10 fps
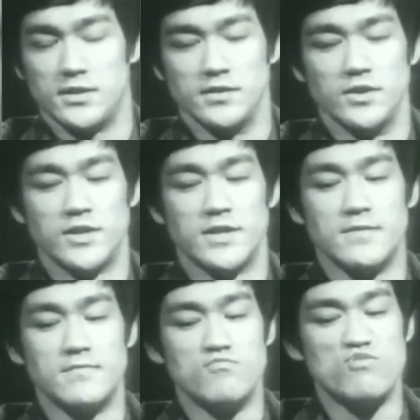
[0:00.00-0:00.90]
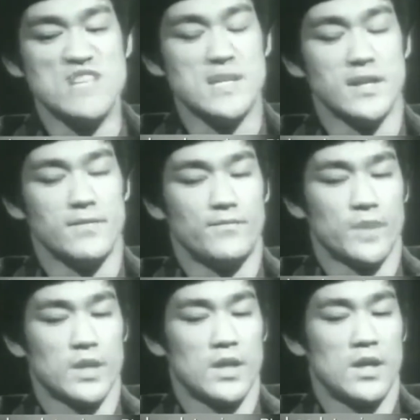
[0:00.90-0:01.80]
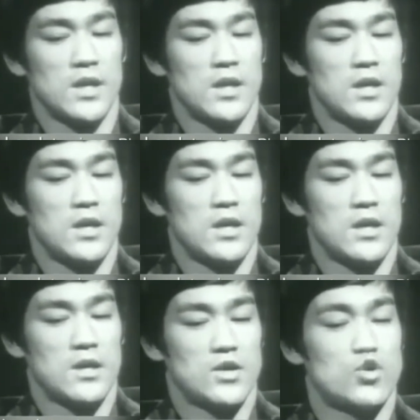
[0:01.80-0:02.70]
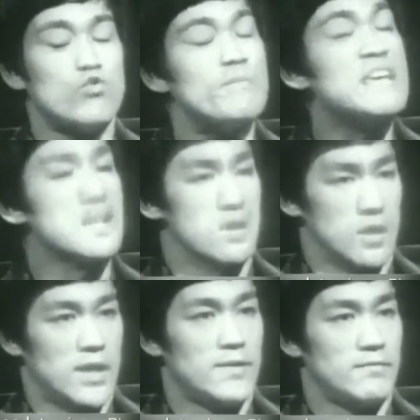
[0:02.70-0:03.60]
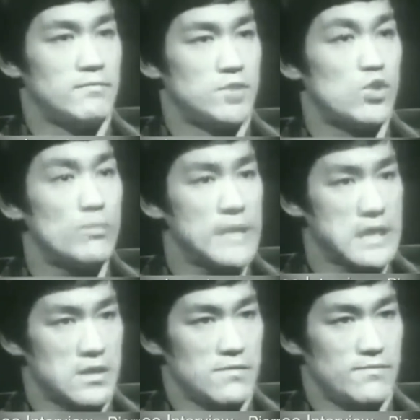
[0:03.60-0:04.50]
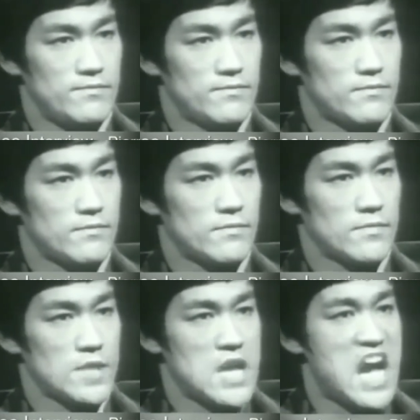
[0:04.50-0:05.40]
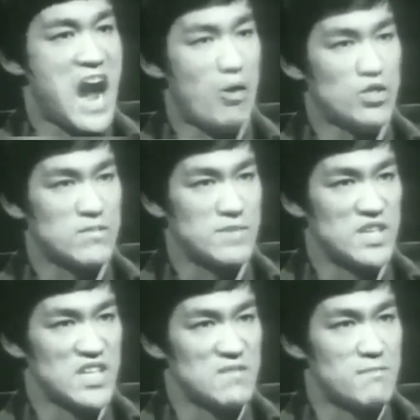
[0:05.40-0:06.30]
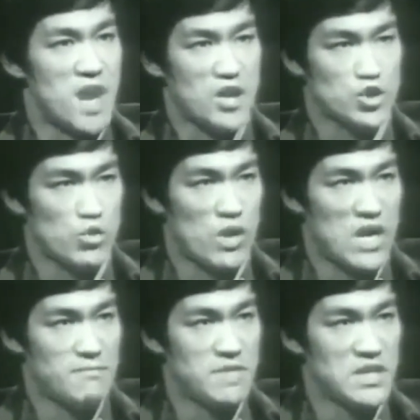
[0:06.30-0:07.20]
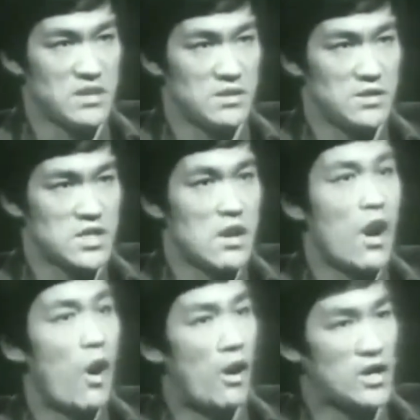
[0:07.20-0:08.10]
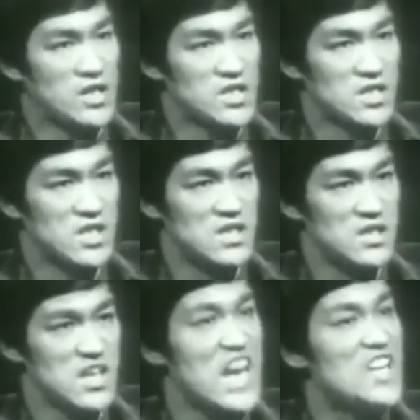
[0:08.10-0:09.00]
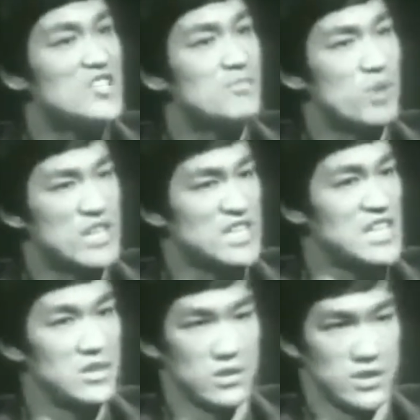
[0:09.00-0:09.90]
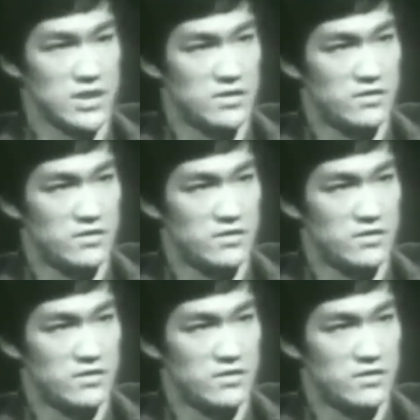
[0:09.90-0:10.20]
see, really, to me, okay, to me, ultimately, martial art means honestly expressing yourself.